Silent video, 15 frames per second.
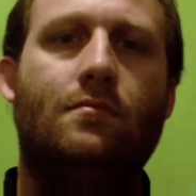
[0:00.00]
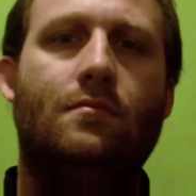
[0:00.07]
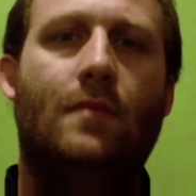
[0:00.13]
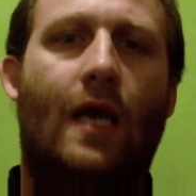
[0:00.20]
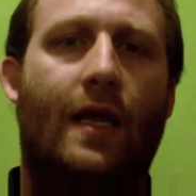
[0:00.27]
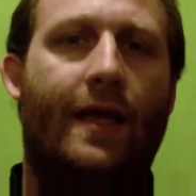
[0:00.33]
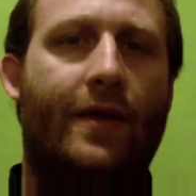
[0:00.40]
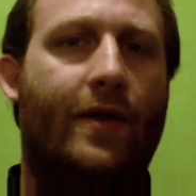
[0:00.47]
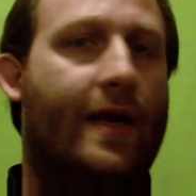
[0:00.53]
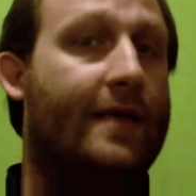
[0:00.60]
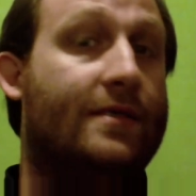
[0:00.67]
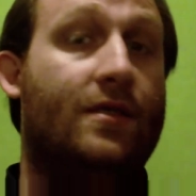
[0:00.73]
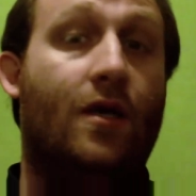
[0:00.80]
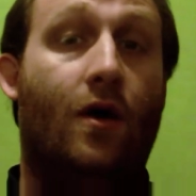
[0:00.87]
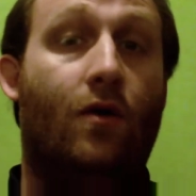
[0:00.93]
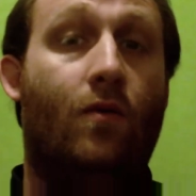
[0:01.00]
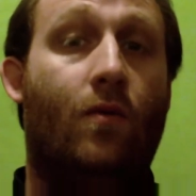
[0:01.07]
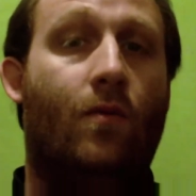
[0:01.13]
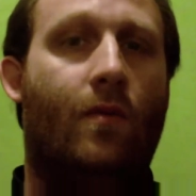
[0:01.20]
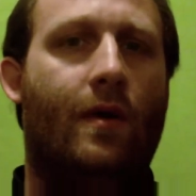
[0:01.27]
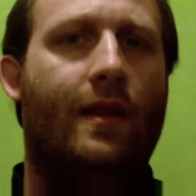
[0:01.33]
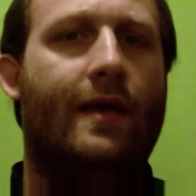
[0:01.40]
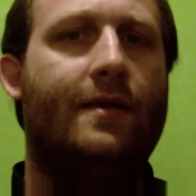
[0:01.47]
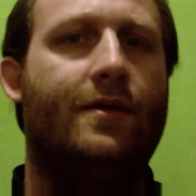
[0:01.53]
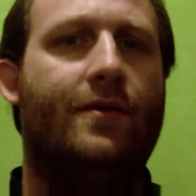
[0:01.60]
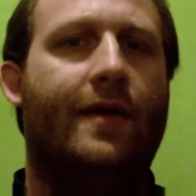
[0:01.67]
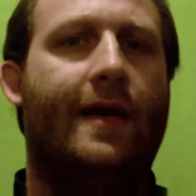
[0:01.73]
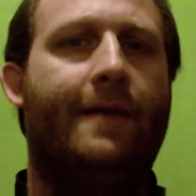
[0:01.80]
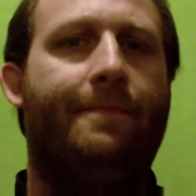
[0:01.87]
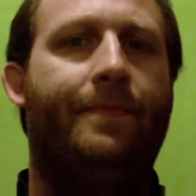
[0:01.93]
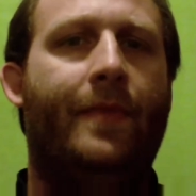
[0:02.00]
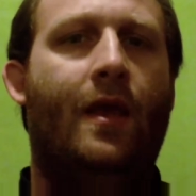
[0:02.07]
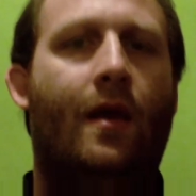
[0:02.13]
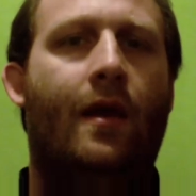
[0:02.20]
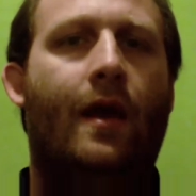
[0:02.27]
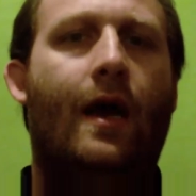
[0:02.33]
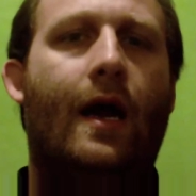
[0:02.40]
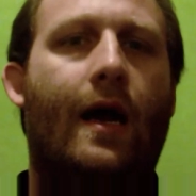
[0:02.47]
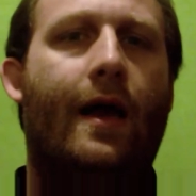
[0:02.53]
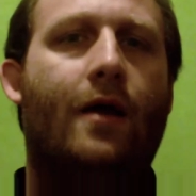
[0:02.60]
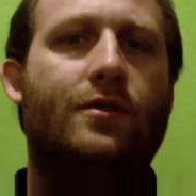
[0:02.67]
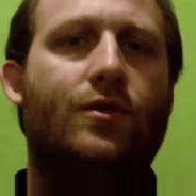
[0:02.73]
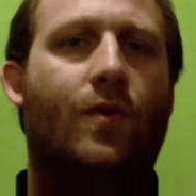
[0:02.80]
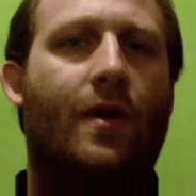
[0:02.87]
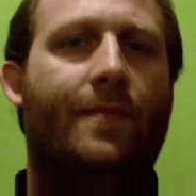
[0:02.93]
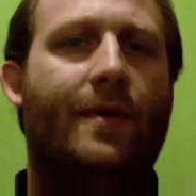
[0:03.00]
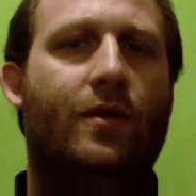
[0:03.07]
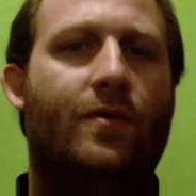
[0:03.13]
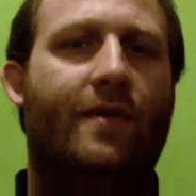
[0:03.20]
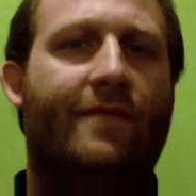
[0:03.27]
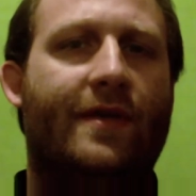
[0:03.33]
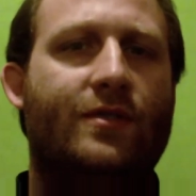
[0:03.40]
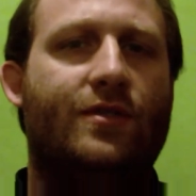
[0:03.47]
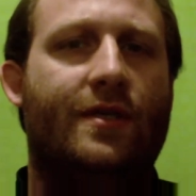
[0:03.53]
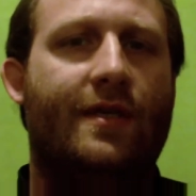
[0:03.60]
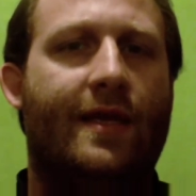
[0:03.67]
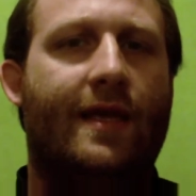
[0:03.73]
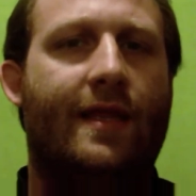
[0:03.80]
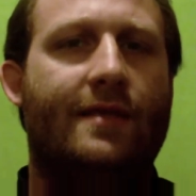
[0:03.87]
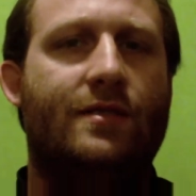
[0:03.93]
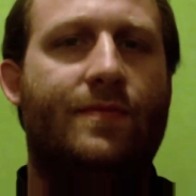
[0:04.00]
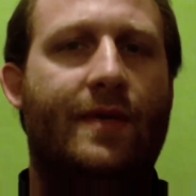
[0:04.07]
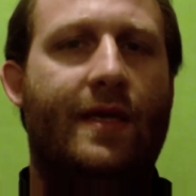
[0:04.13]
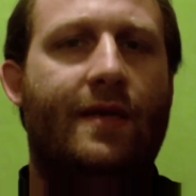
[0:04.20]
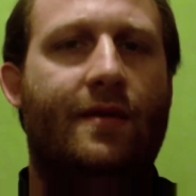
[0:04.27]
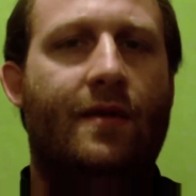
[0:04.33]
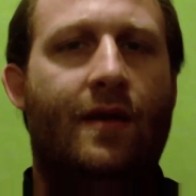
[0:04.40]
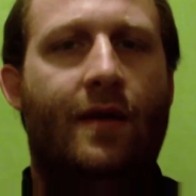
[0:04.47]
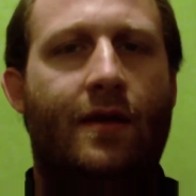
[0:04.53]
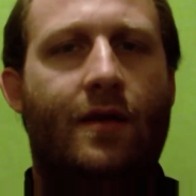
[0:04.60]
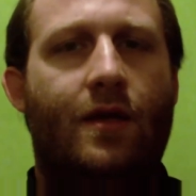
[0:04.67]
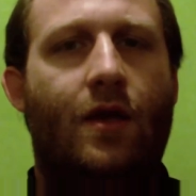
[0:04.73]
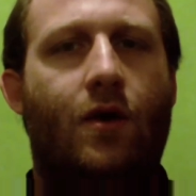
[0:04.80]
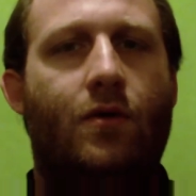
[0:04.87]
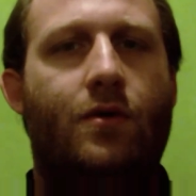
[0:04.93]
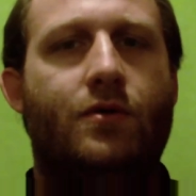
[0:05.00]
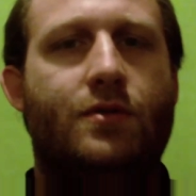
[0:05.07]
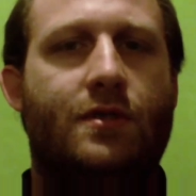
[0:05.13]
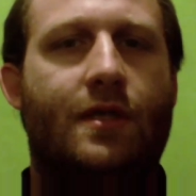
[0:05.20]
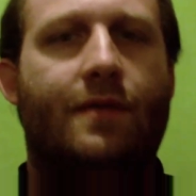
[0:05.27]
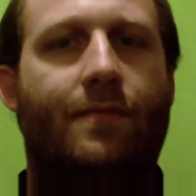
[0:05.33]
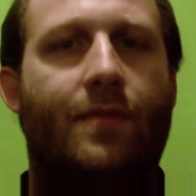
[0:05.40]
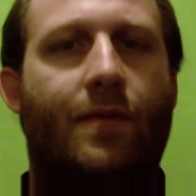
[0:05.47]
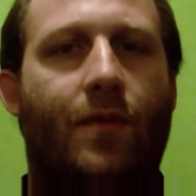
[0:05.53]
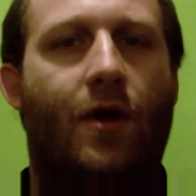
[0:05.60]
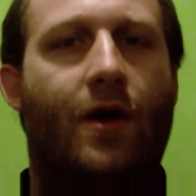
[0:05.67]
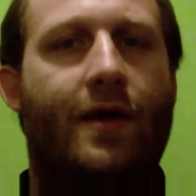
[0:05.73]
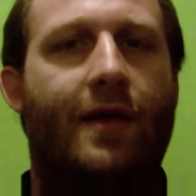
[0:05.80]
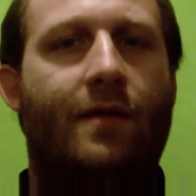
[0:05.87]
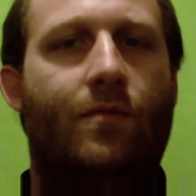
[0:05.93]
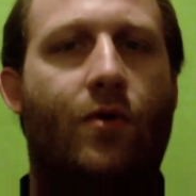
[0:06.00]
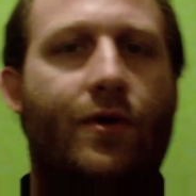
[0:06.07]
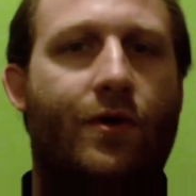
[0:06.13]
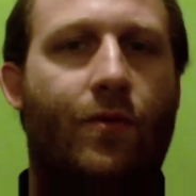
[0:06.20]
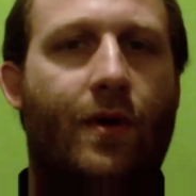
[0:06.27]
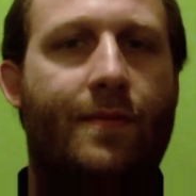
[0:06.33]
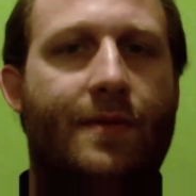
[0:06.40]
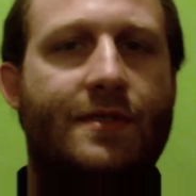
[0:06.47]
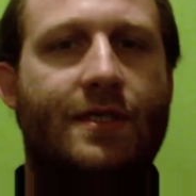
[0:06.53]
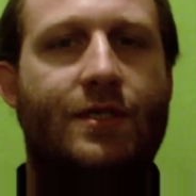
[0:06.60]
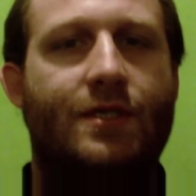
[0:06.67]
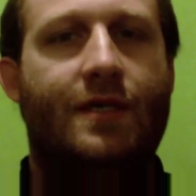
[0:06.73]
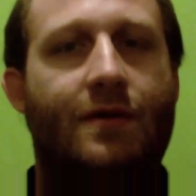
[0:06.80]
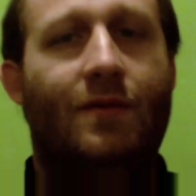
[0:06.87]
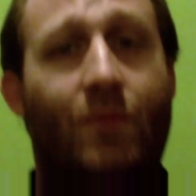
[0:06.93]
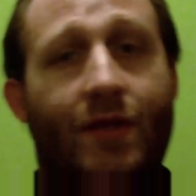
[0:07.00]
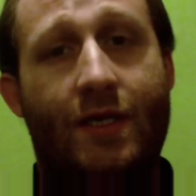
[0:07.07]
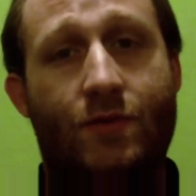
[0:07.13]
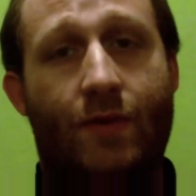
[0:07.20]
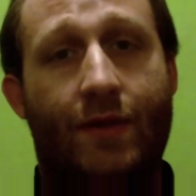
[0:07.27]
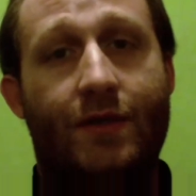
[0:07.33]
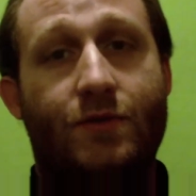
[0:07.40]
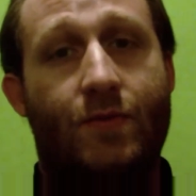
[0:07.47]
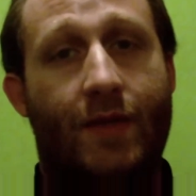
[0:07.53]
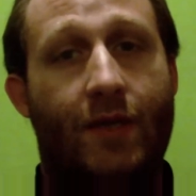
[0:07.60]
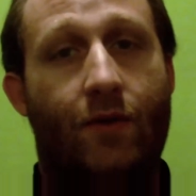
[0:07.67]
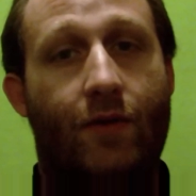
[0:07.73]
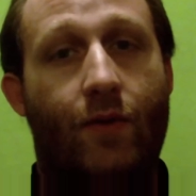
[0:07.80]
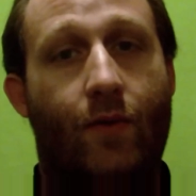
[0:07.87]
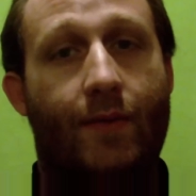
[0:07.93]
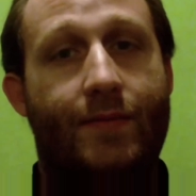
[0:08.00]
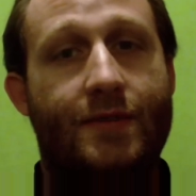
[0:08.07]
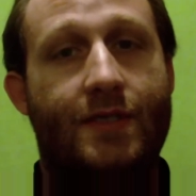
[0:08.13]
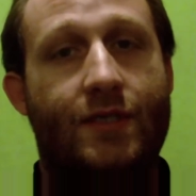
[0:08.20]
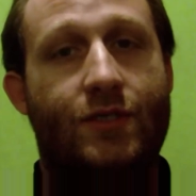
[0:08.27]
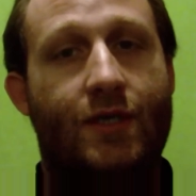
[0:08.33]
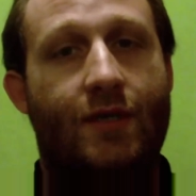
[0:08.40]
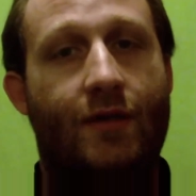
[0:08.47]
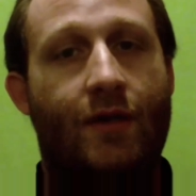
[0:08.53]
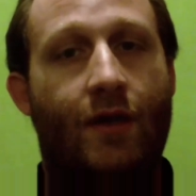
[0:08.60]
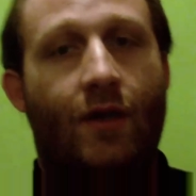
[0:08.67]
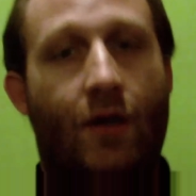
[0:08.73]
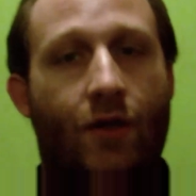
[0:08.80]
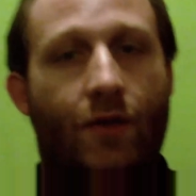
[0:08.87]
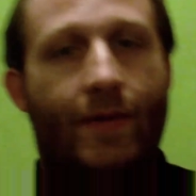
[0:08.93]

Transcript: I'll let you guys know while I do that. I also want to build one eventually that lets me, you know, use the, the bloggie in more than one position. But this one, there's really only one position. You